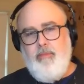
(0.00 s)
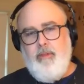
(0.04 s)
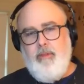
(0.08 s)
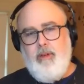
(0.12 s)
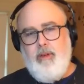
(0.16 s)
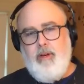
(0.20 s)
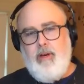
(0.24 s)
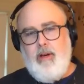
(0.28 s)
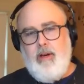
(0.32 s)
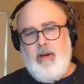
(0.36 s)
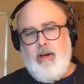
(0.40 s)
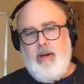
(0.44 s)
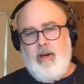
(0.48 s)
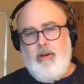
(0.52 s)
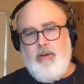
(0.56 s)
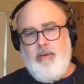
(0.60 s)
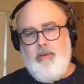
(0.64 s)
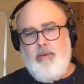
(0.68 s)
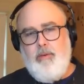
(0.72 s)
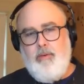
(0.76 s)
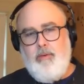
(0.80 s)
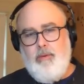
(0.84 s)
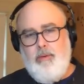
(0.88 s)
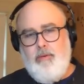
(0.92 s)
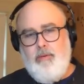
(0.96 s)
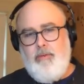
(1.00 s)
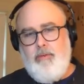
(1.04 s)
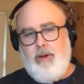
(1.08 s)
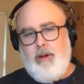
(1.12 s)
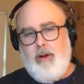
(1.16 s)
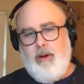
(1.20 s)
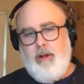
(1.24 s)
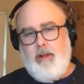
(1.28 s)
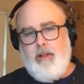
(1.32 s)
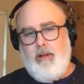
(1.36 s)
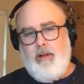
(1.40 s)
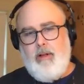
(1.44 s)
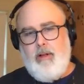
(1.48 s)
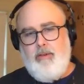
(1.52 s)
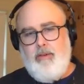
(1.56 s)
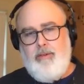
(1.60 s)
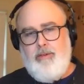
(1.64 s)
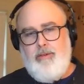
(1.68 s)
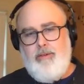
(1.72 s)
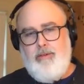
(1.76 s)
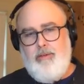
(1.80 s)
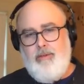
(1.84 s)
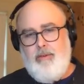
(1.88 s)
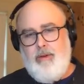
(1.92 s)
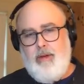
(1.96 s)
you're figuring out
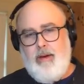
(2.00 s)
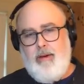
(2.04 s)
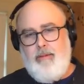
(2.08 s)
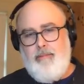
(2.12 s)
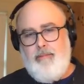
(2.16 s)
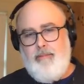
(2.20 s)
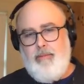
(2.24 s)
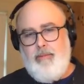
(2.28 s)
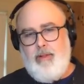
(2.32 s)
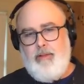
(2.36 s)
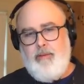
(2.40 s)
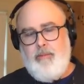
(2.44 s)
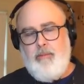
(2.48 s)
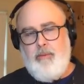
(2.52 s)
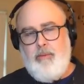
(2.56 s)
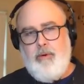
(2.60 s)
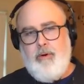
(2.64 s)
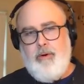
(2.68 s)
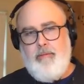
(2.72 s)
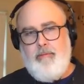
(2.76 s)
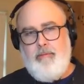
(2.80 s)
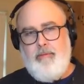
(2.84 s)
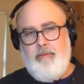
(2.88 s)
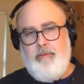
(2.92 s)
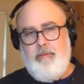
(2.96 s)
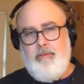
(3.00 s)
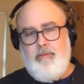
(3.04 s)
lunch. Yeah, that's important.